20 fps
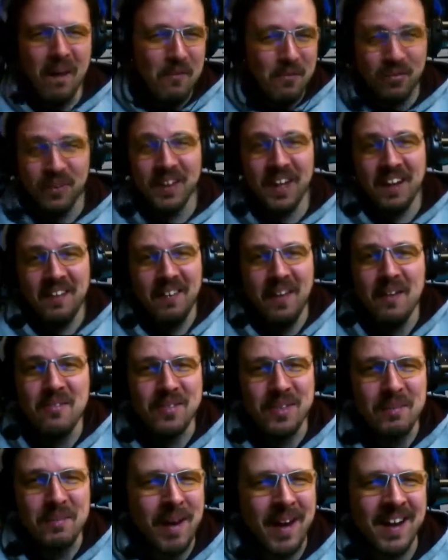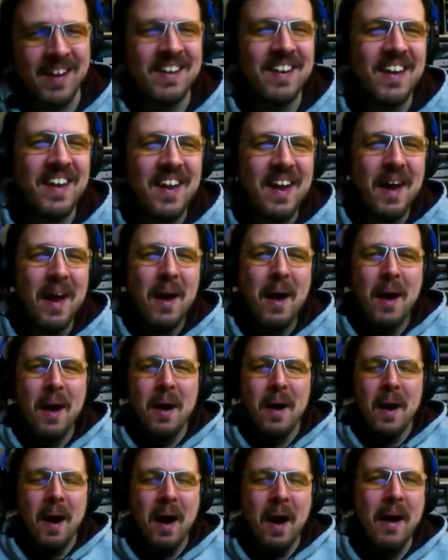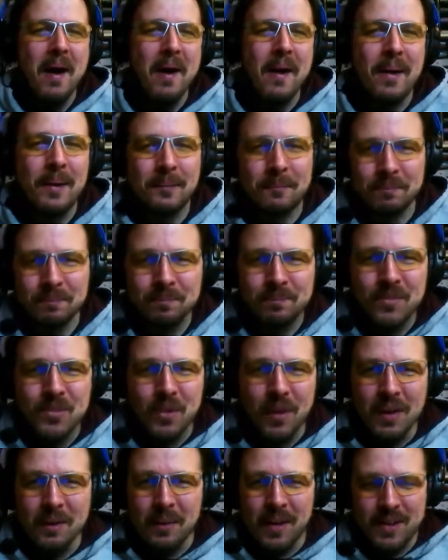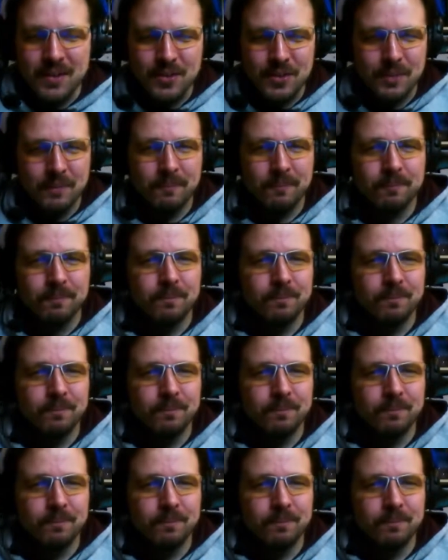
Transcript: I freaking love it, man. So anyways,